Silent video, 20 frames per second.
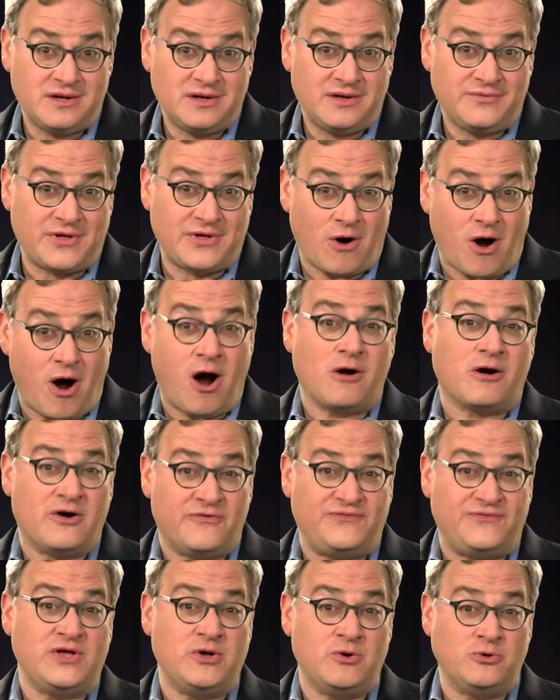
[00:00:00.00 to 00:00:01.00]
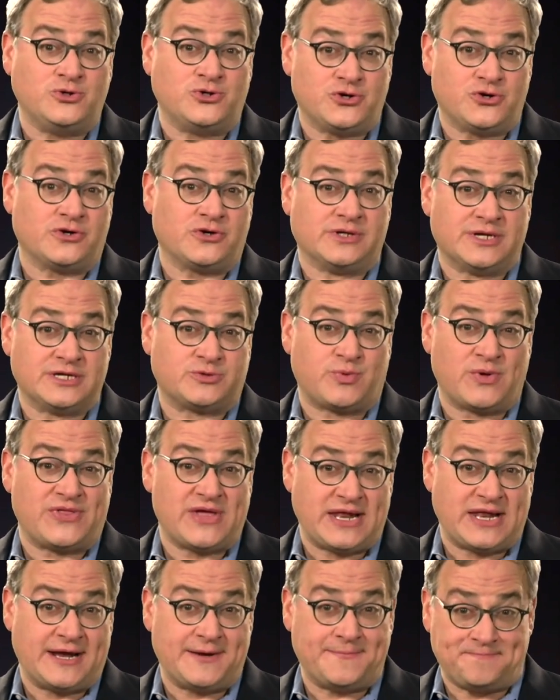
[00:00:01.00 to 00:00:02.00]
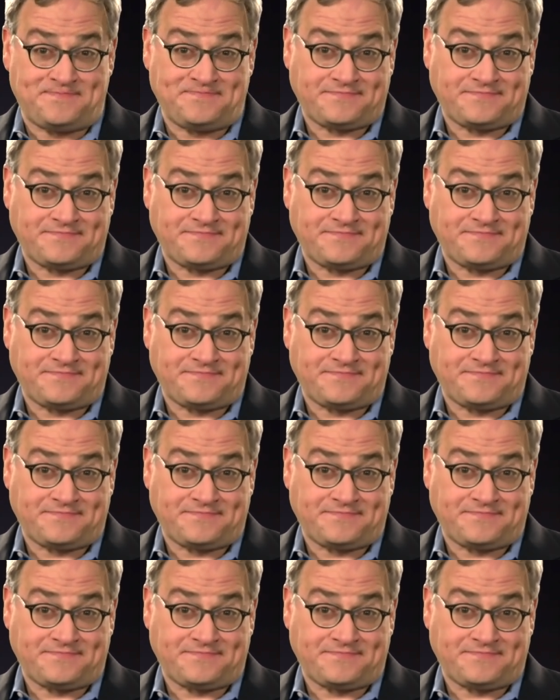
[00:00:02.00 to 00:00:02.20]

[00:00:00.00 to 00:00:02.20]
there are a few journalists within it,